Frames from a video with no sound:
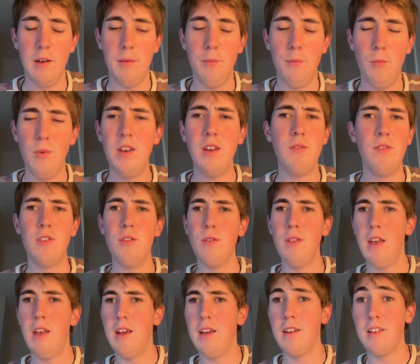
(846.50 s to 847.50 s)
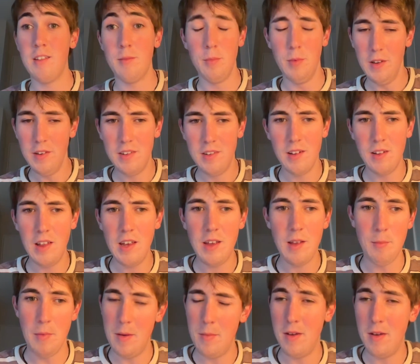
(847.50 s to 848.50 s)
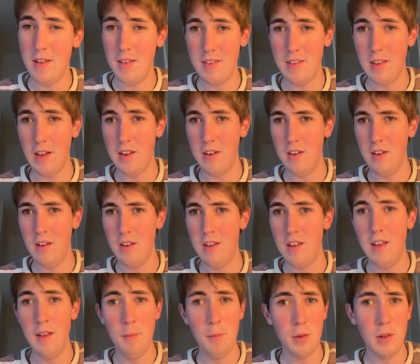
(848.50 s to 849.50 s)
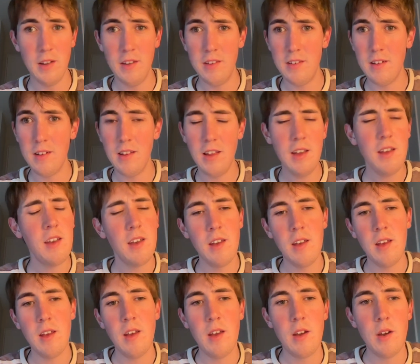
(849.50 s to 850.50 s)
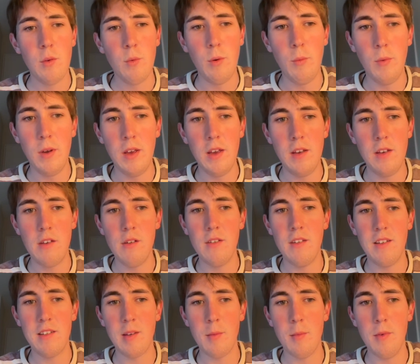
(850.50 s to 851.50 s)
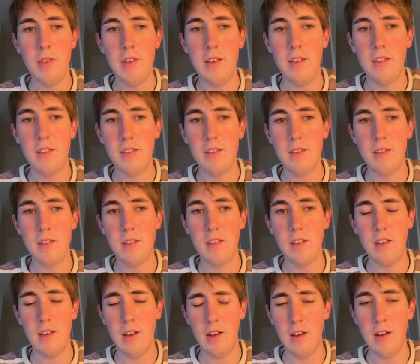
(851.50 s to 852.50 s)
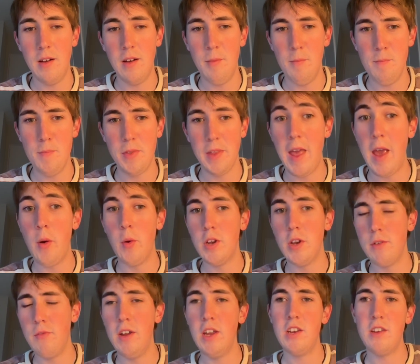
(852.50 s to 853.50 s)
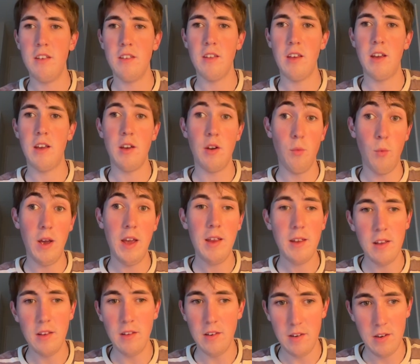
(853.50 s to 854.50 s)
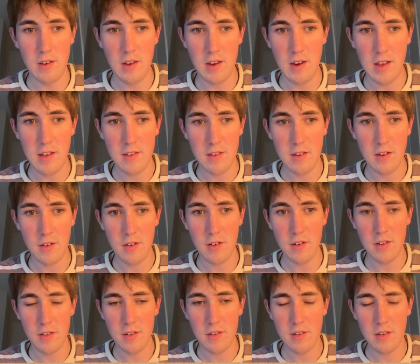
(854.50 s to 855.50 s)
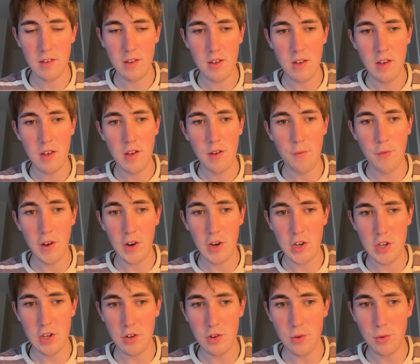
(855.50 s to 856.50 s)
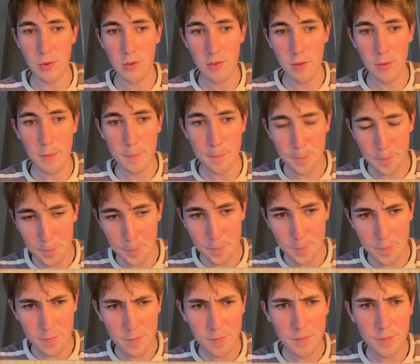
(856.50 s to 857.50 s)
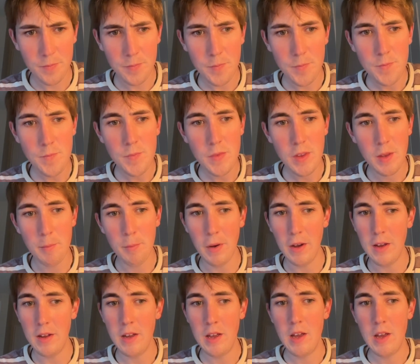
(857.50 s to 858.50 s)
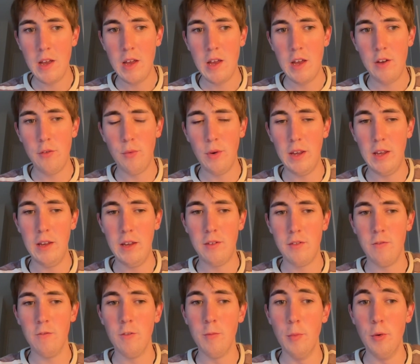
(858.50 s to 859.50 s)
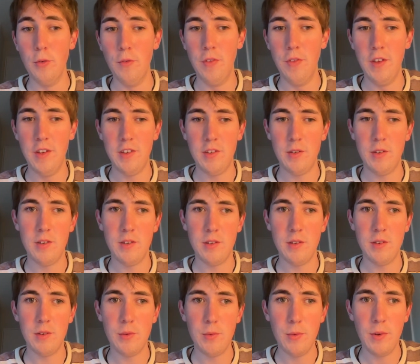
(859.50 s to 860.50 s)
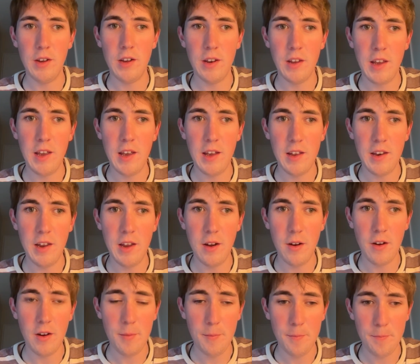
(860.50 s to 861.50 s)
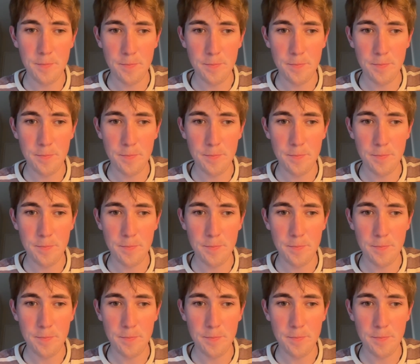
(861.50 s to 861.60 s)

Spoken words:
We never do that explicitly. Maybe it's done implicitly when we're using some of these language features like await and asynchronous function calls. But if we remove this, we're going to get an error.